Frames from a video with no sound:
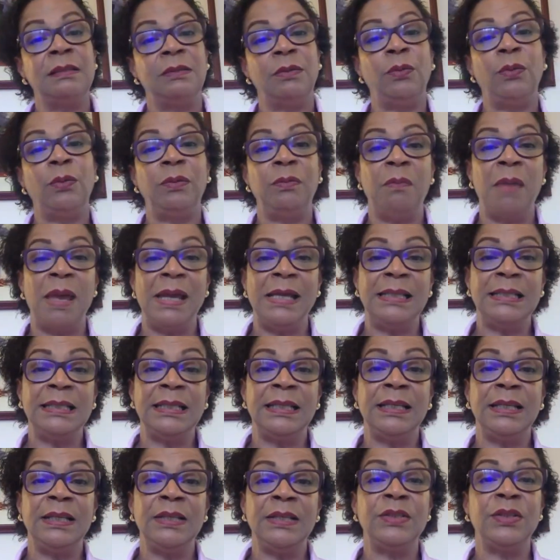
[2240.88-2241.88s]
with
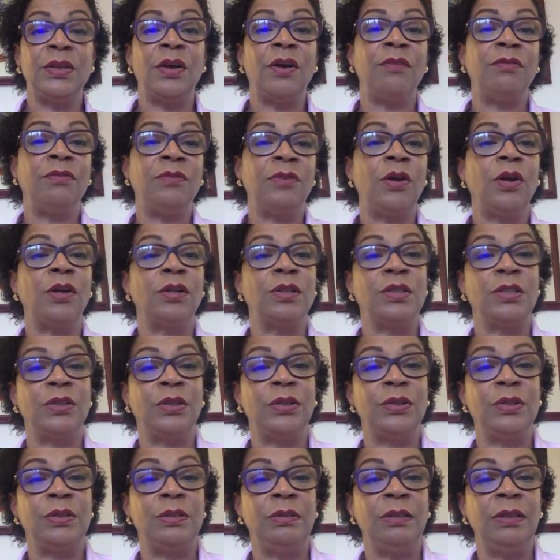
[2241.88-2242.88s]
maintenance of not
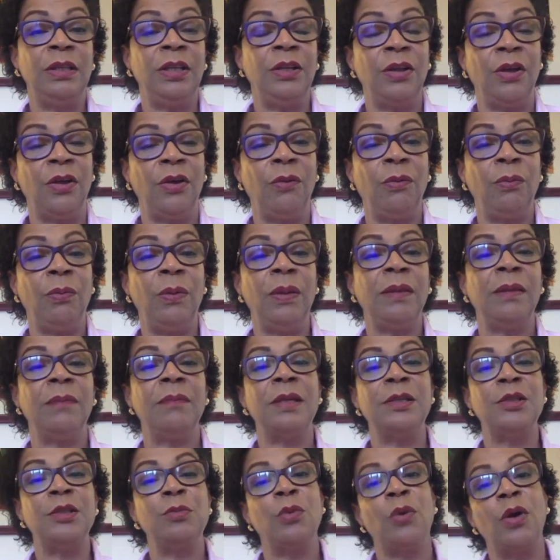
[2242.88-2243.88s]
so, you know, with a
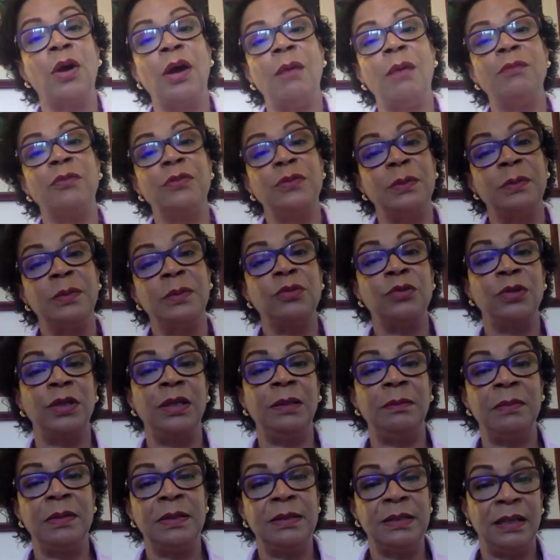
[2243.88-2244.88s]
much more comfortable
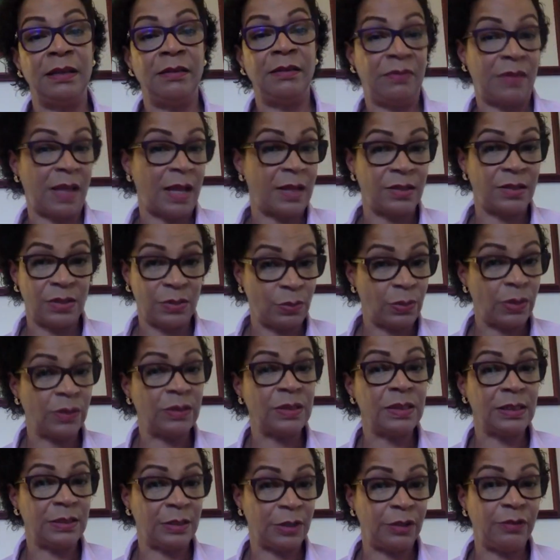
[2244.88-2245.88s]
treatment if that's
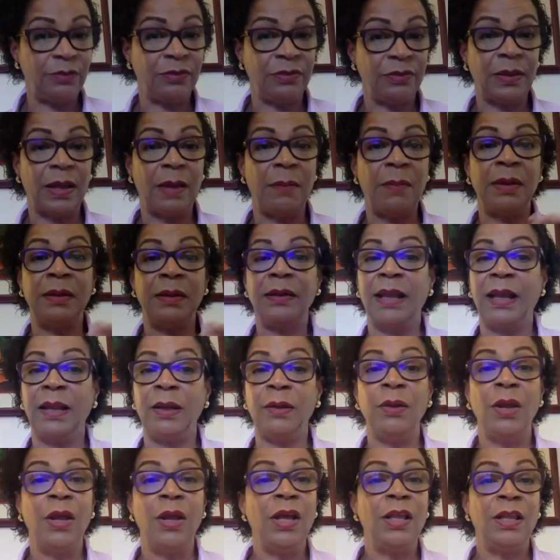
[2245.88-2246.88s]
what's good for them. And
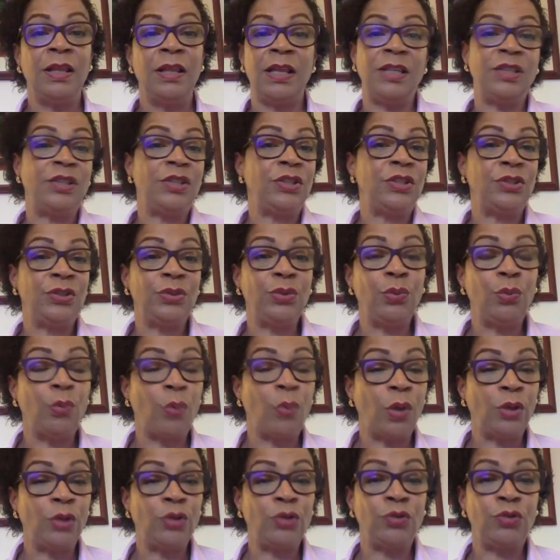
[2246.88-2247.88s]
then they just do
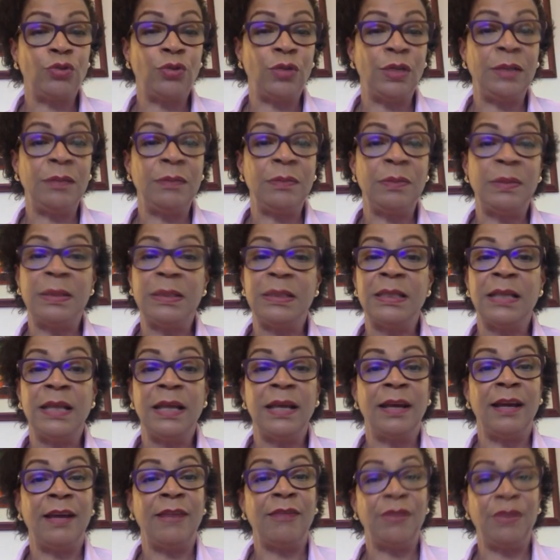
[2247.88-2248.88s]
one treatment
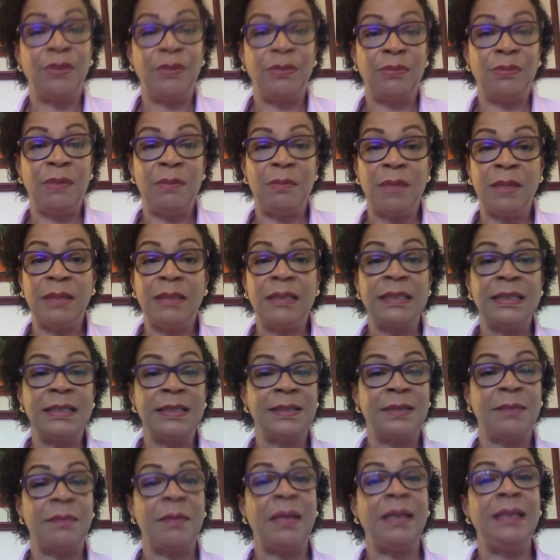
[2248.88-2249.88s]
every 3 months
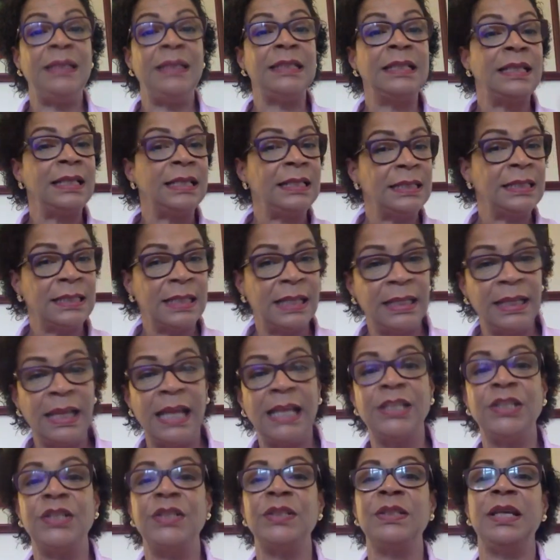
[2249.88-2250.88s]
as a maintenance, and
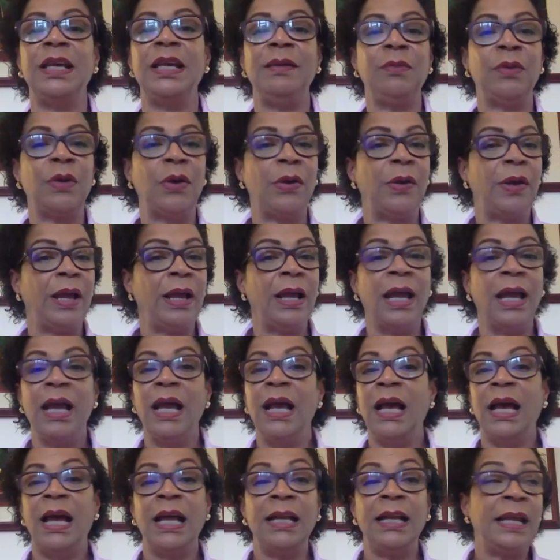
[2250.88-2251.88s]
they just keep going.
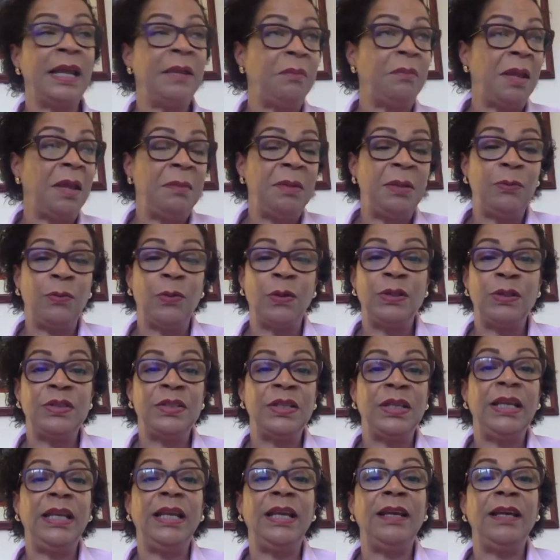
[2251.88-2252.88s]
And then maybe
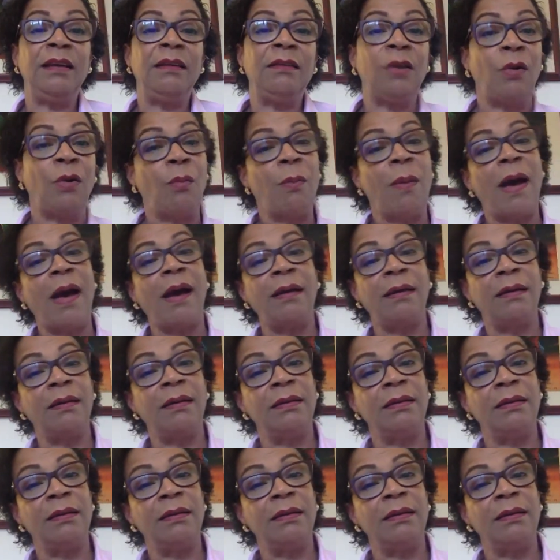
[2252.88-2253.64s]
once a year, go back